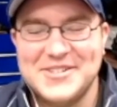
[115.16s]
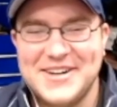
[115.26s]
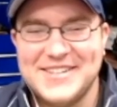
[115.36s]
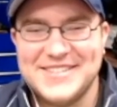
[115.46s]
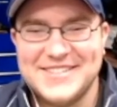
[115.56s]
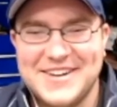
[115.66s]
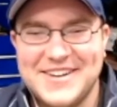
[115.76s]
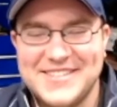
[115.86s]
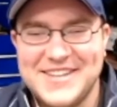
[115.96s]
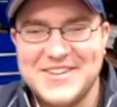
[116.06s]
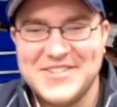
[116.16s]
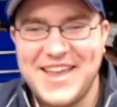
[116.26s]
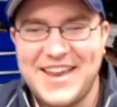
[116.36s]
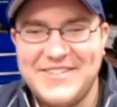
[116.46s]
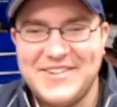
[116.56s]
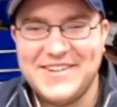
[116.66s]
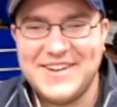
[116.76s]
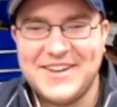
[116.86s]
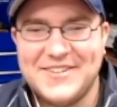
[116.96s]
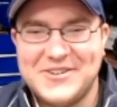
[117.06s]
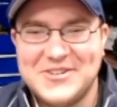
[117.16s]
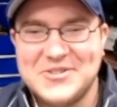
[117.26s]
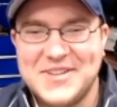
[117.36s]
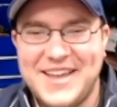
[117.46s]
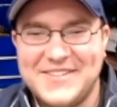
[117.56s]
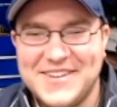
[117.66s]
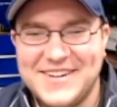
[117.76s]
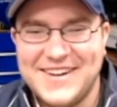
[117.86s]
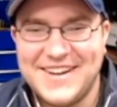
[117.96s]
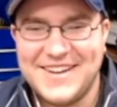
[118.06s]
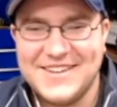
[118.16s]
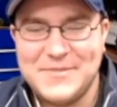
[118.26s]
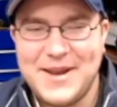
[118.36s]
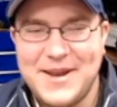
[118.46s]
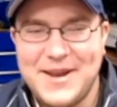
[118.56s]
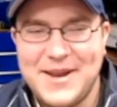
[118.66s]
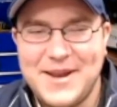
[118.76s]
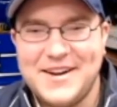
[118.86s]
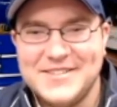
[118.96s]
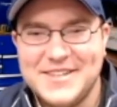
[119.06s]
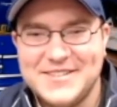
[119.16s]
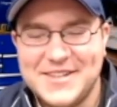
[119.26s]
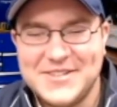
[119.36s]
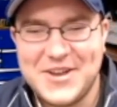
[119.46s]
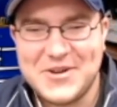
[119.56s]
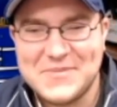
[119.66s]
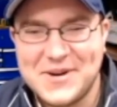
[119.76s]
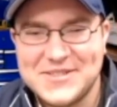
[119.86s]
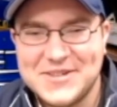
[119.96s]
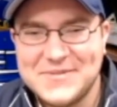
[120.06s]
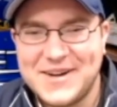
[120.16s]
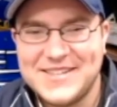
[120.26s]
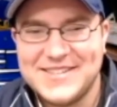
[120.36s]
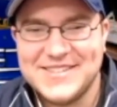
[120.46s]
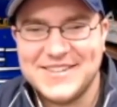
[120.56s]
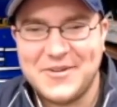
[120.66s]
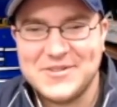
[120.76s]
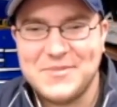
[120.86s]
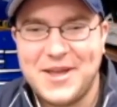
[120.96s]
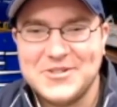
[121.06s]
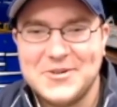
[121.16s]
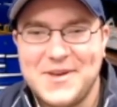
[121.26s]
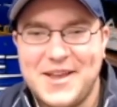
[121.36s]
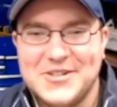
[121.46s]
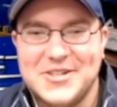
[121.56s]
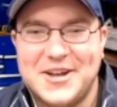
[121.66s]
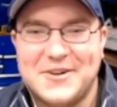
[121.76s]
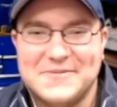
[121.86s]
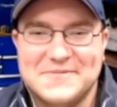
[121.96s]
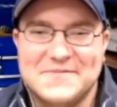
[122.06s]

Richard. It's good to see you again, even virtually after it's been a couple of years since I saw you in person, but it's always a pleasure to be on your show.